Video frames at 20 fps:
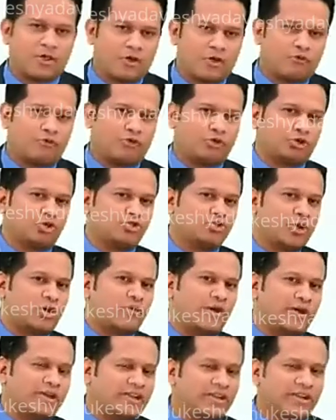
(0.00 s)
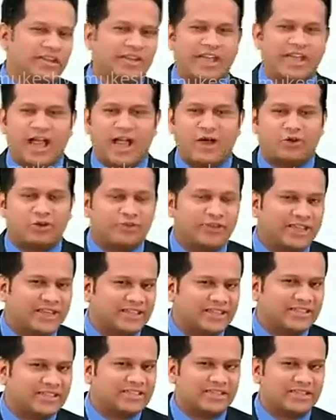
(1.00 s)
For those who are wondering how do we
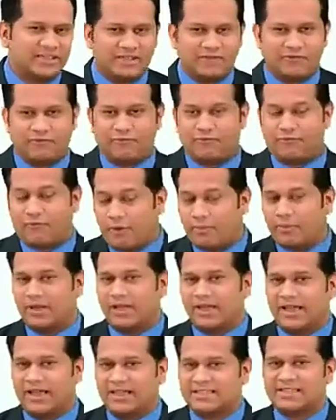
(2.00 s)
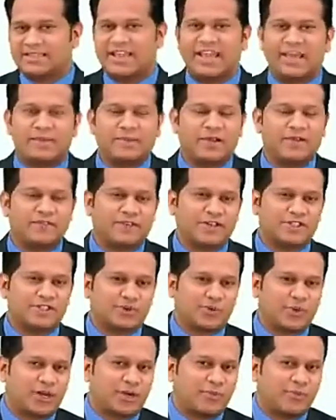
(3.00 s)
get this formula as m alpha
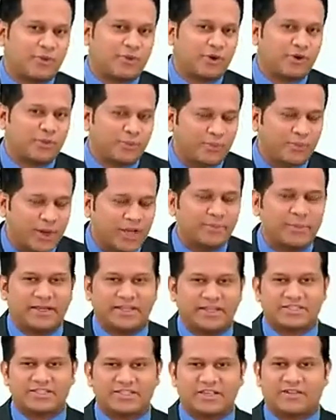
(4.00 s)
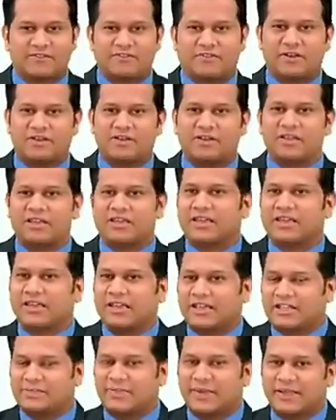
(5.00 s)
square upon 1 minus alpha,
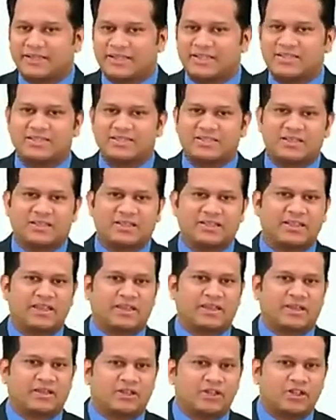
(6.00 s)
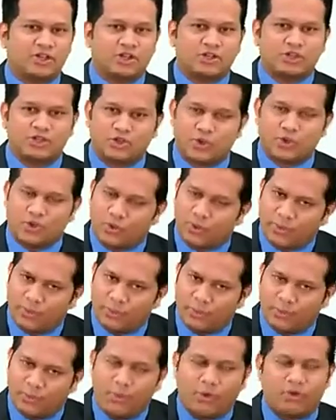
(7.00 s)
it's by this thing. So
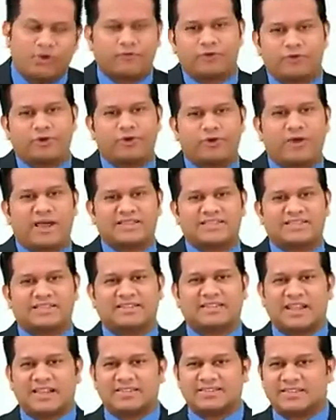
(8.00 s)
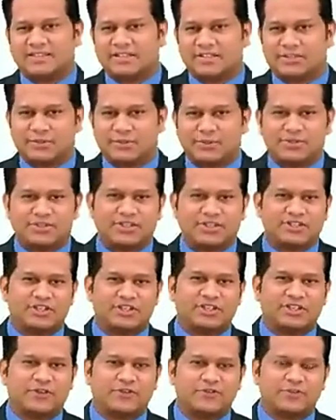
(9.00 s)
monofluoroacetic acid
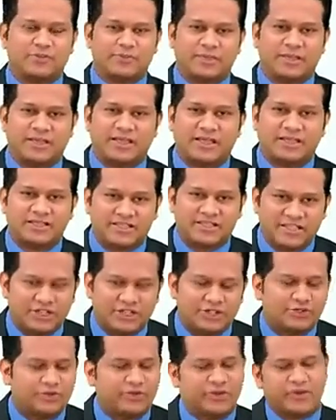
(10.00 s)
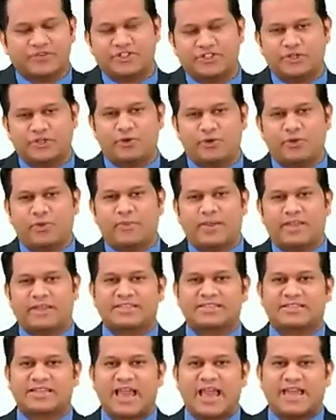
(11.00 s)
dissociation gives me CH2FCO
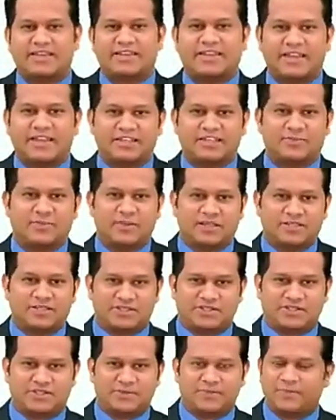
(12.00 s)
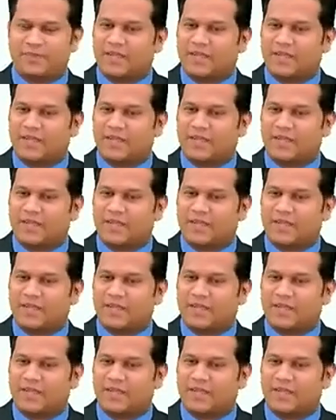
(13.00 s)
minus and H plus.